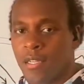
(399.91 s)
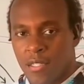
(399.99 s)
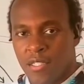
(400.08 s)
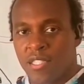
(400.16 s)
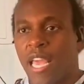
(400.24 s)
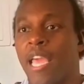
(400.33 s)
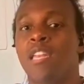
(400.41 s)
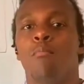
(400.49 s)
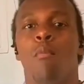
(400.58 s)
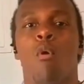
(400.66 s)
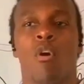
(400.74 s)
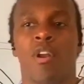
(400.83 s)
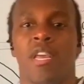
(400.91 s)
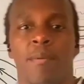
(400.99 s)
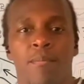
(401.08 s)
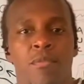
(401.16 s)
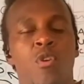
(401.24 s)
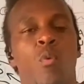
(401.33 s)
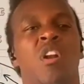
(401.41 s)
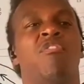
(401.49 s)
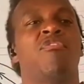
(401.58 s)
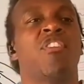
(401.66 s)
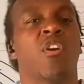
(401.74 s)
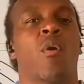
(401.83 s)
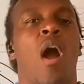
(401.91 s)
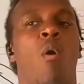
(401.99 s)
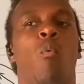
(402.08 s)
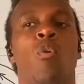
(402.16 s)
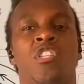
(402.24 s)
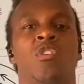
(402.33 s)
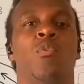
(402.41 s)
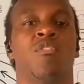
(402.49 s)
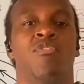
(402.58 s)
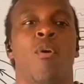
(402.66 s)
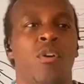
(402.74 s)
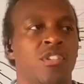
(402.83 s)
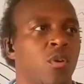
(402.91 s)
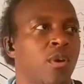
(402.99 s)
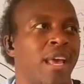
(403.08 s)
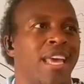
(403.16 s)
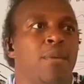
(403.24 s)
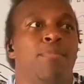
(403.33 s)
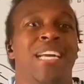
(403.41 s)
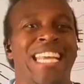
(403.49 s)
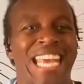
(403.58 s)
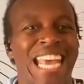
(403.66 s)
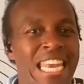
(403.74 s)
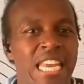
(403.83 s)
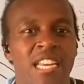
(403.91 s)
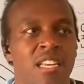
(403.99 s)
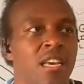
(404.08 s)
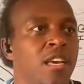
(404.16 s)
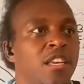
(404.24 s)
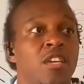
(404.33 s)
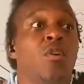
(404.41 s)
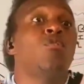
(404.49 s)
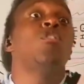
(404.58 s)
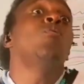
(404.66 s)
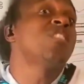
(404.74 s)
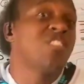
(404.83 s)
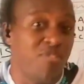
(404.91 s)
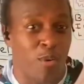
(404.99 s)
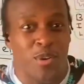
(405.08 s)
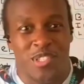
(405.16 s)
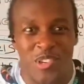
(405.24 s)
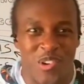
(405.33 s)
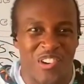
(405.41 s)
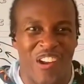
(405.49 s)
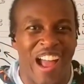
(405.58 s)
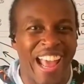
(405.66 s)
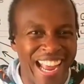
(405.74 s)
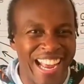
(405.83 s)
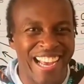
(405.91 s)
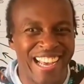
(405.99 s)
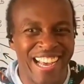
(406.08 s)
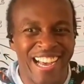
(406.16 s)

say in the morning, you want to figure out what you want to focus on. In the beginning, you don't know what to focus on, right?